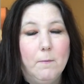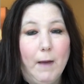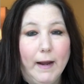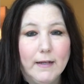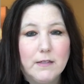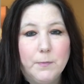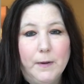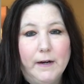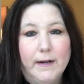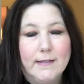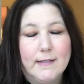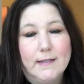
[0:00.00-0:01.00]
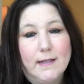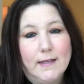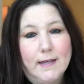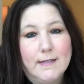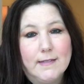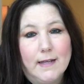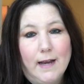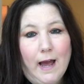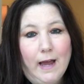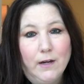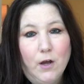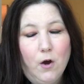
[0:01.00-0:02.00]
my experience and the things that
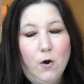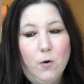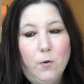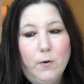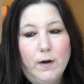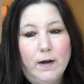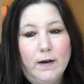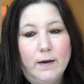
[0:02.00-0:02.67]
I know.